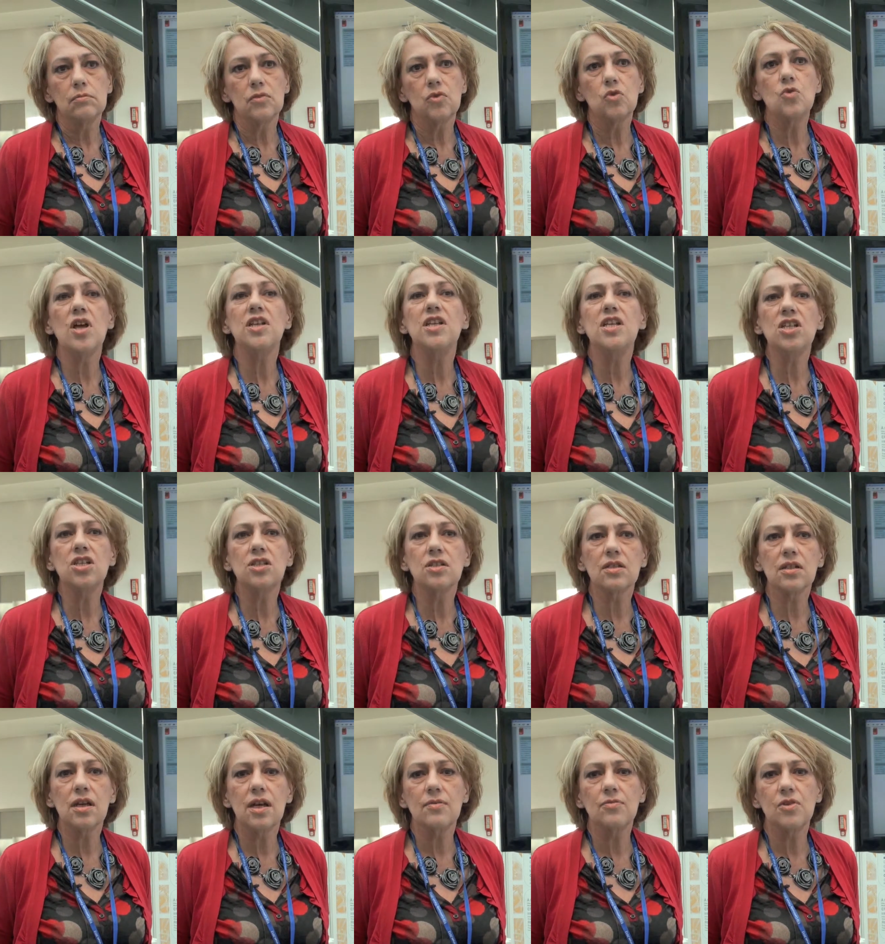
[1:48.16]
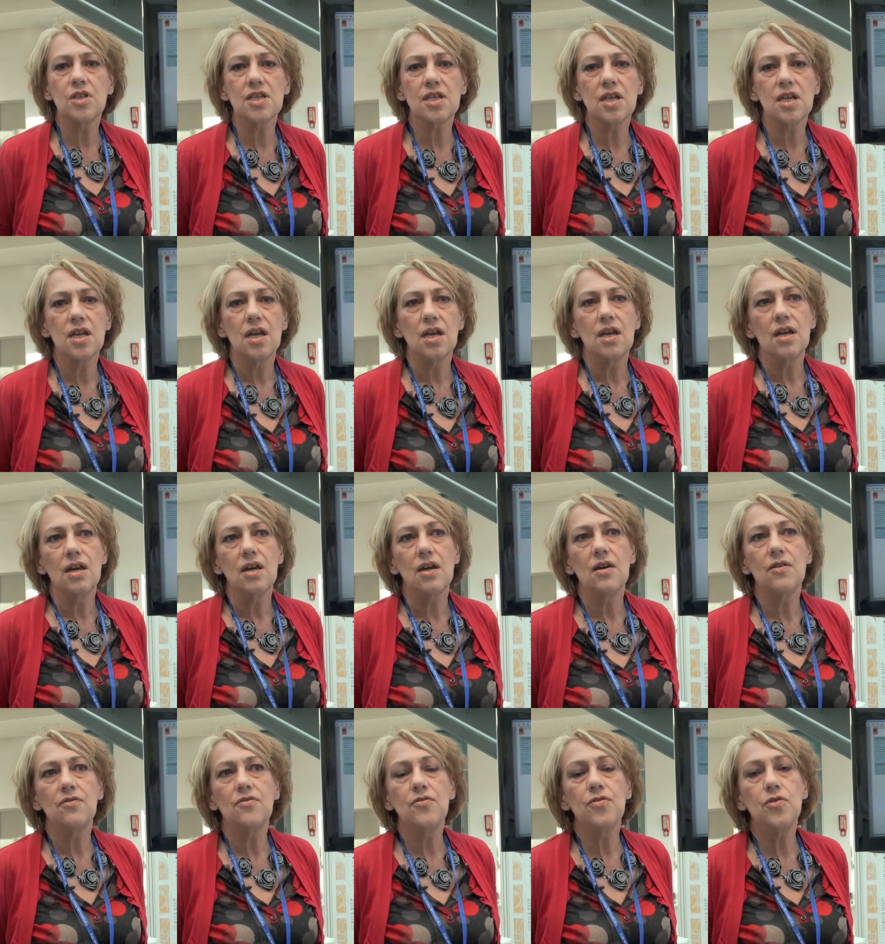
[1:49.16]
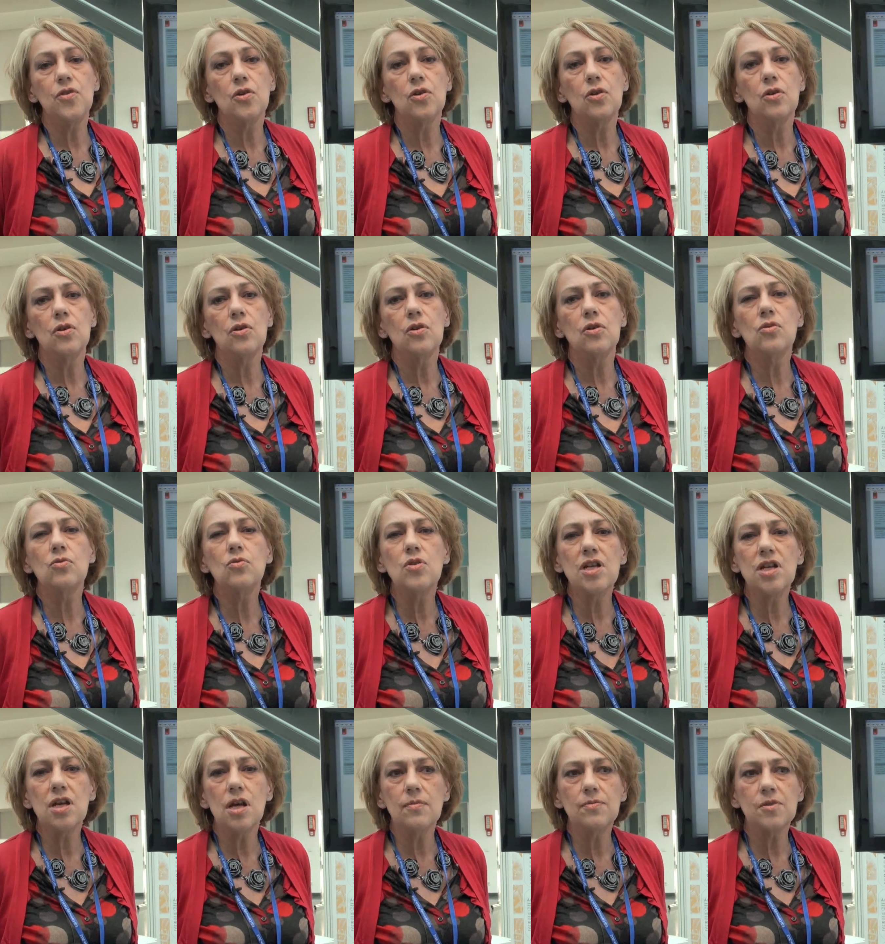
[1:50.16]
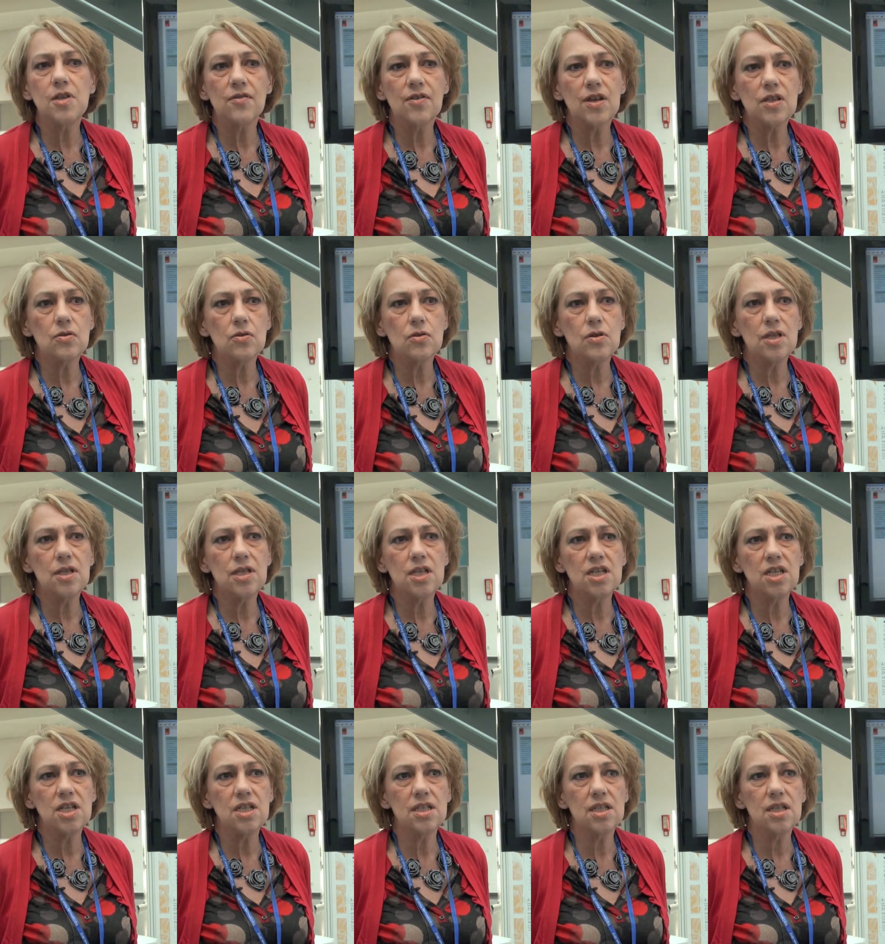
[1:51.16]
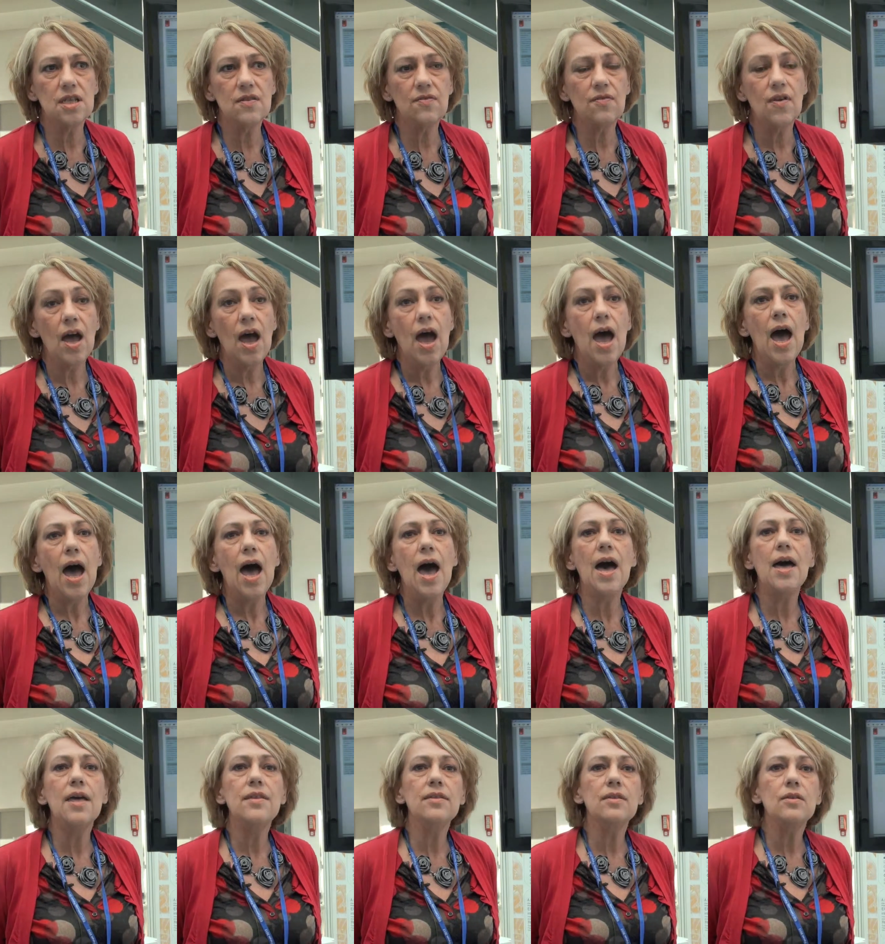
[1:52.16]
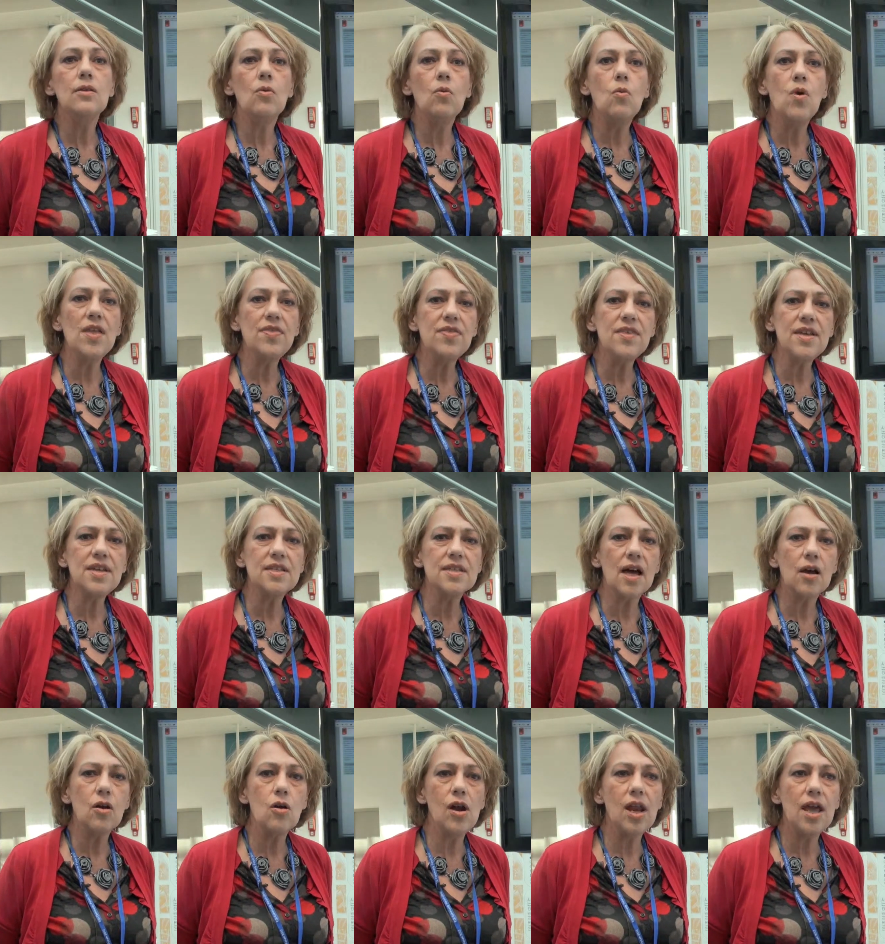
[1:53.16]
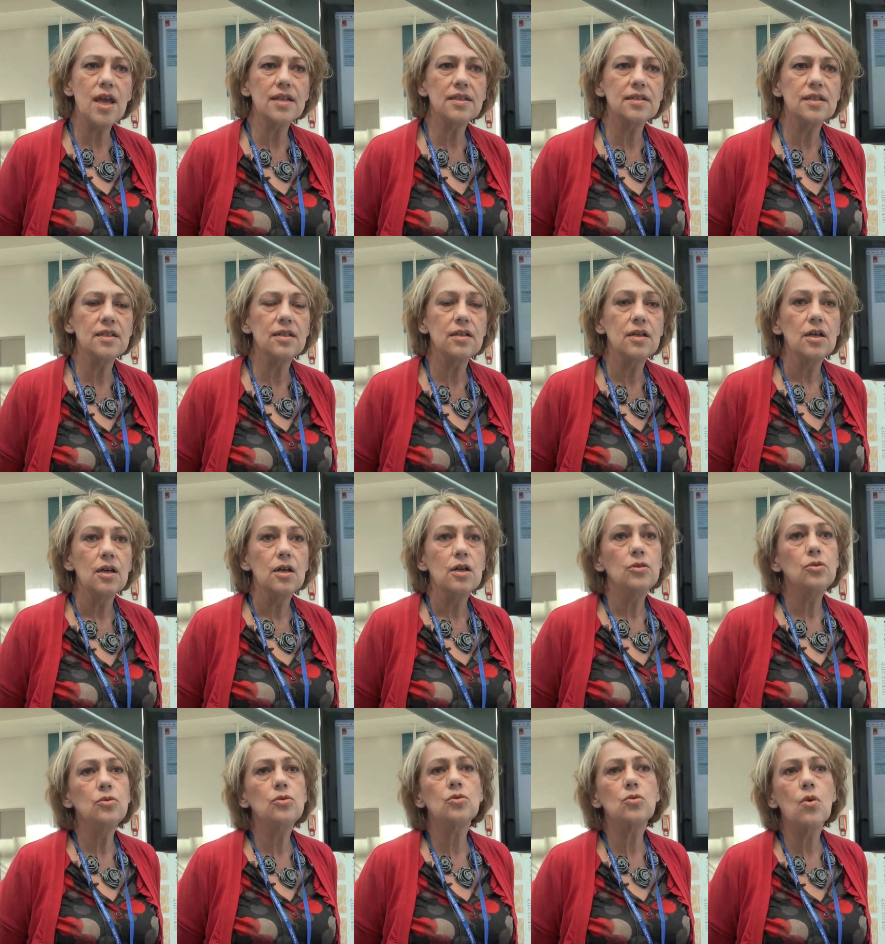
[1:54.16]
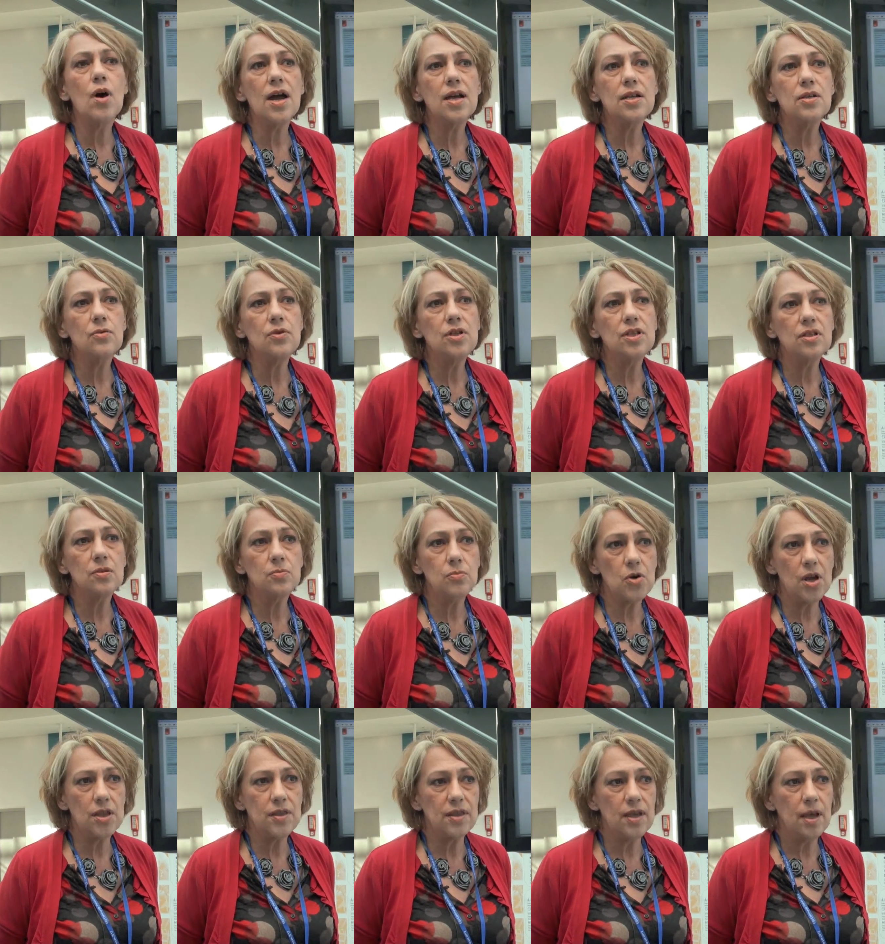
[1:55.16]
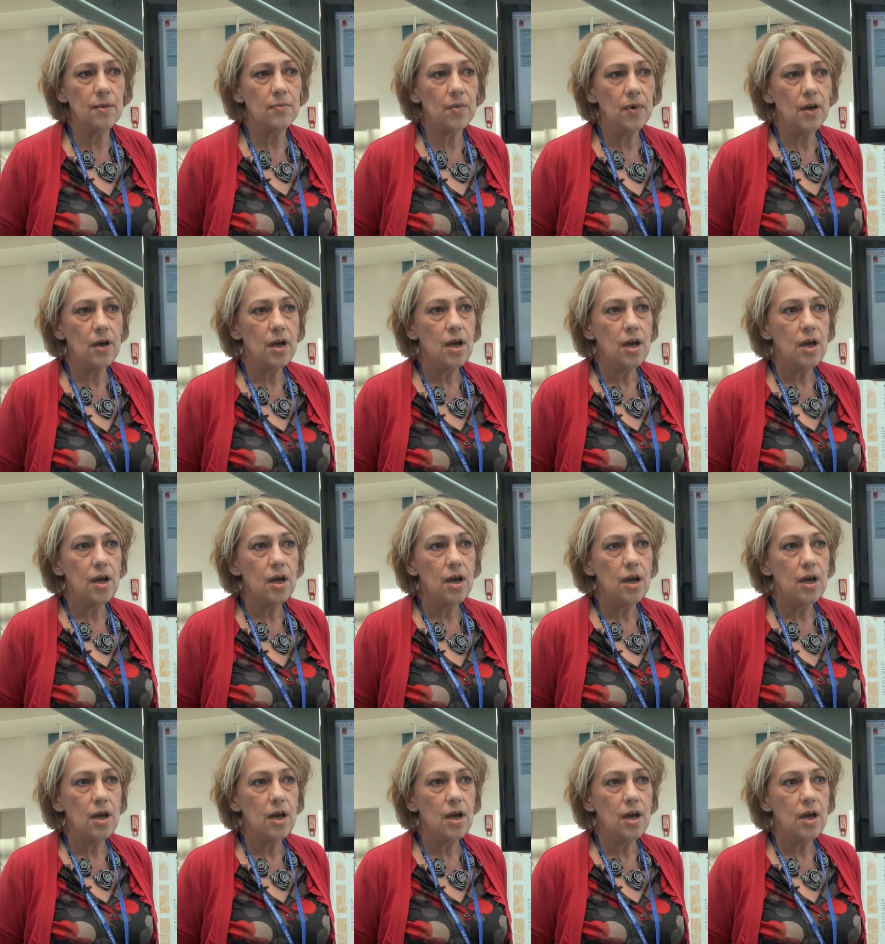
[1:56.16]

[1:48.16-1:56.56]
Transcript: tradition, I would say, of the Grid Observatory initiative. And when these are collected, to try to interpret them.